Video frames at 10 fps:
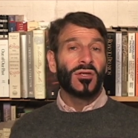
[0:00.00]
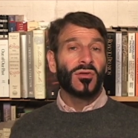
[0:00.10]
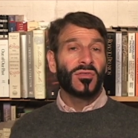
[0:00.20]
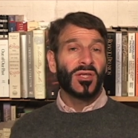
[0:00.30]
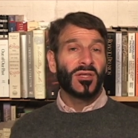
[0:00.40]
do
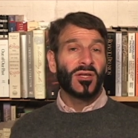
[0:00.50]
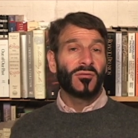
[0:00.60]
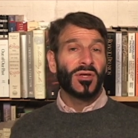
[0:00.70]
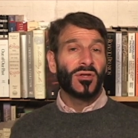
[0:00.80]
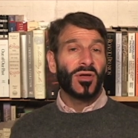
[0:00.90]
you think that
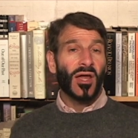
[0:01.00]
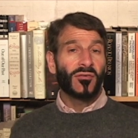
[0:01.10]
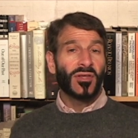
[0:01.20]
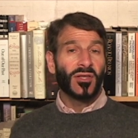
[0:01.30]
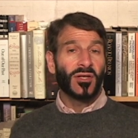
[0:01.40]
if we knew
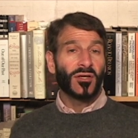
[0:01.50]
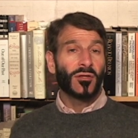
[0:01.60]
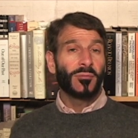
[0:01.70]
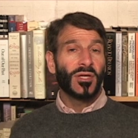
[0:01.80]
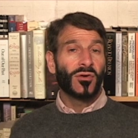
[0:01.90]
everything that
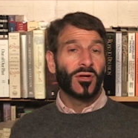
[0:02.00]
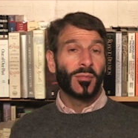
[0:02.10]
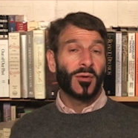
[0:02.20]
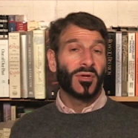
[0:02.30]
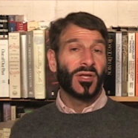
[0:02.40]
could be known
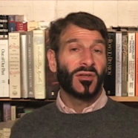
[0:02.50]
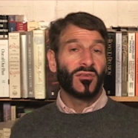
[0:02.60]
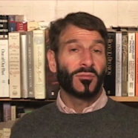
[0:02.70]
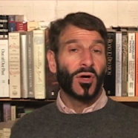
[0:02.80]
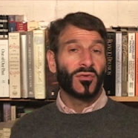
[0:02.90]
about predicting
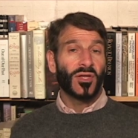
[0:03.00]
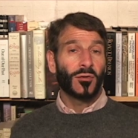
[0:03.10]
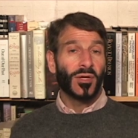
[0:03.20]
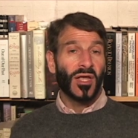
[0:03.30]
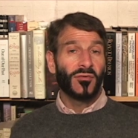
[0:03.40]

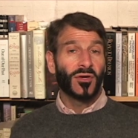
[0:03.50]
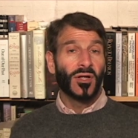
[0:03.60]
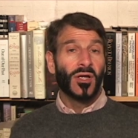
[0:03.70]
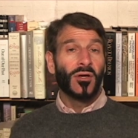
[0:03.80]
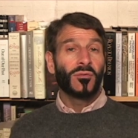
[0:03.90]
small-scale behavior,
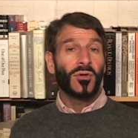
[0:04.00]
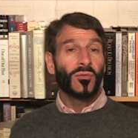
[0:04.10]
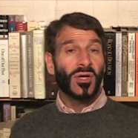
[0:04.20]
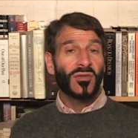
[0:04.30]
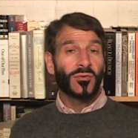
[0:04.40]
we
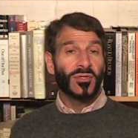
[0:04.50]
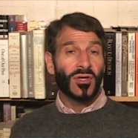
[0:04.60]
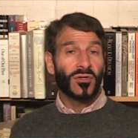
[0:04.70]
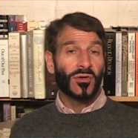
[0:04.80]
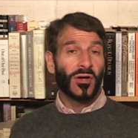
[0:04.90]
would as a
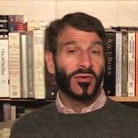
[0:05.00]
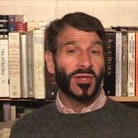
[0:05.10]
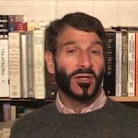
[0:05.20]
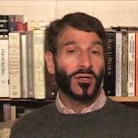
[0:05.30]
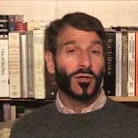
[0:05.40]
result know
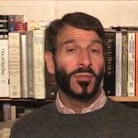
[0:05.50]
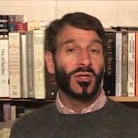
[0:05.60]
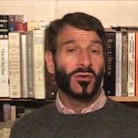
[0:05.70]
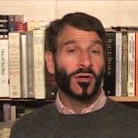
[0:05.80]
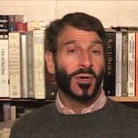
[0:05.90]
everything that could be
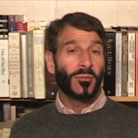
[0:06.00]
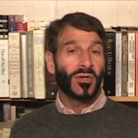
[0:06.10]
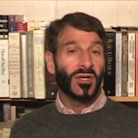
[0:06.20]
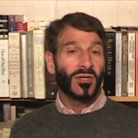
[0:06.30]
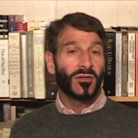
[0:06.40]
known about
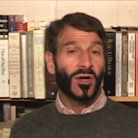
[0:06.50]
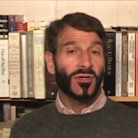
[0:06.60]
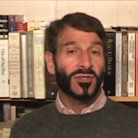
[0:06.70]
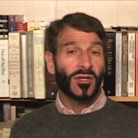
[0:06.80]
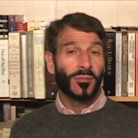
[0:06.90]
predicting
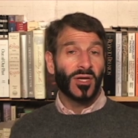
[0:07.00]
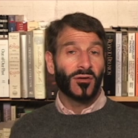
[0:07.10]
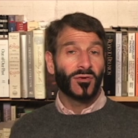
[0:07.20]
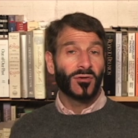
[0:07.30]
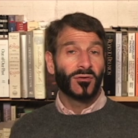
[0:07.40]
large-scale
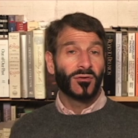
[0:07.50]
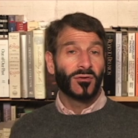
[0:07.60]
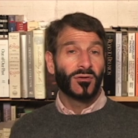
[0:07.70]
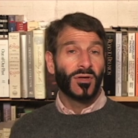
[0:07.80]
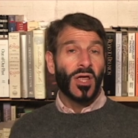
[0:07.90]
behavior?
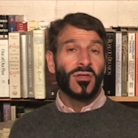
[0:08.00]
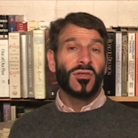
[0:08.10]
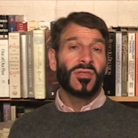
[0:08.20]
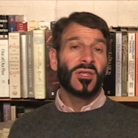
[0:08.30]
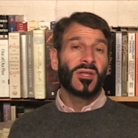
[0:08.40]
Do
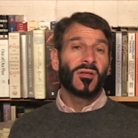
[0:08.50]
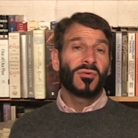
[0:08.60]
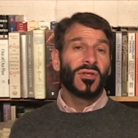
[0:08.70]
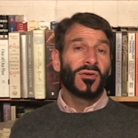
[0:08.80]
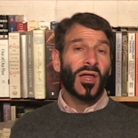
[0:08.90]
you think that if
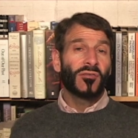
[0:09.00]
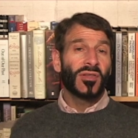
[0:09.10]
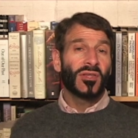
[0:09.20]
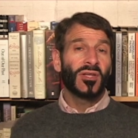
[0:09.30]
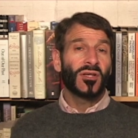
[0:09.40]
we knew
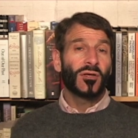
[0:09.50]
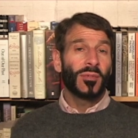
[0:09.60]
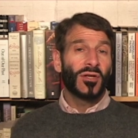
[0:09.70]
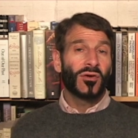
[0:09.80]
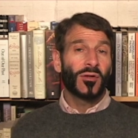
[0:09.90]
everything that could
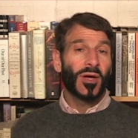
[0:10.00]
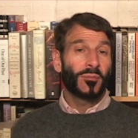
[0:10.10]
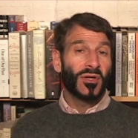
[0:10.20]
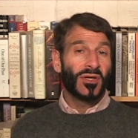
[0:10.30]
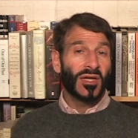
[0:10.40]
be known
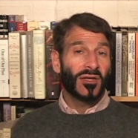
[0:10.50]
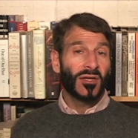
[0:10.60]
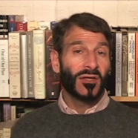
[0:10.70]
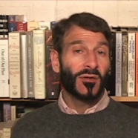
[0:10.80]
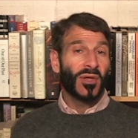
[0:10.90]
about
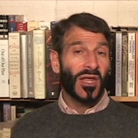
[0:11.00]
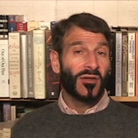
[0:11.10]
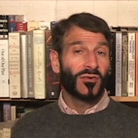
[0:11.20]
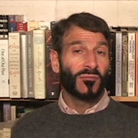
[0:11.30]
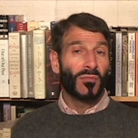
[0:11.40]
predicting the
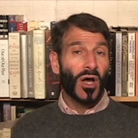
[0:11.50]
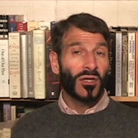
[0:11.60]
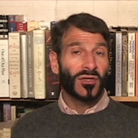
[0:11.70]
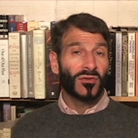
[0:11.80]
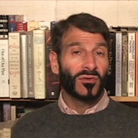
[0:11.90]
behavior of
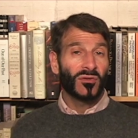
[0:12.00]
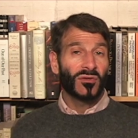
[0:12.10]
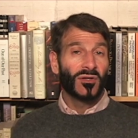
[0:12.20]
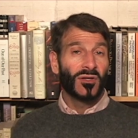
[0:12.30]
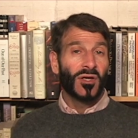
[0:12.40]
molecules,